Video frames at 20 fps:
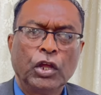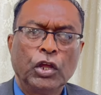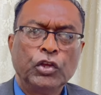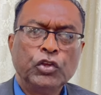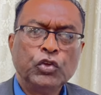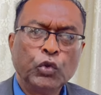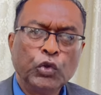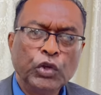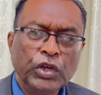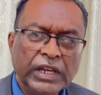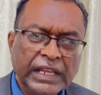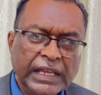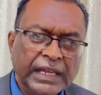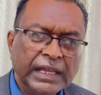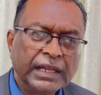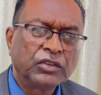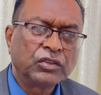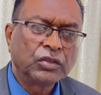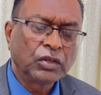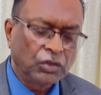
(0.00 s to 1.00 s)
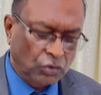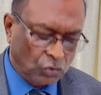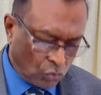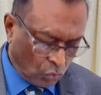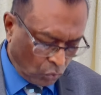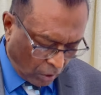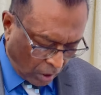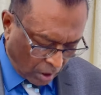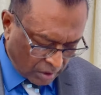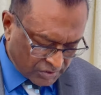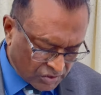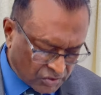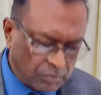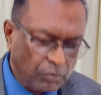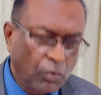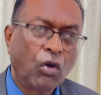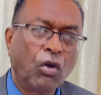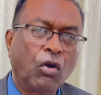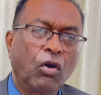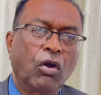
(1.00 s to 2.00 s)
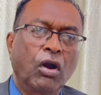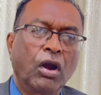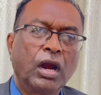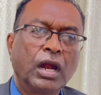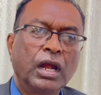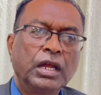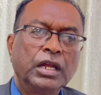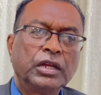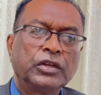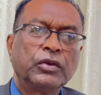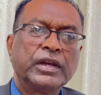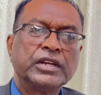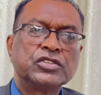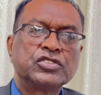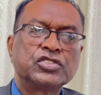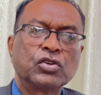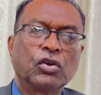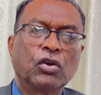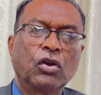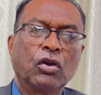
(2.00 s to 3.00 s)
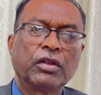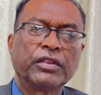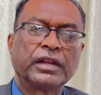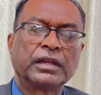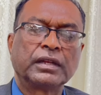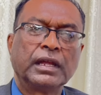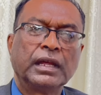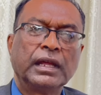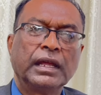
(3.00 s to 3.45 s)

You need to do lots more to ensure that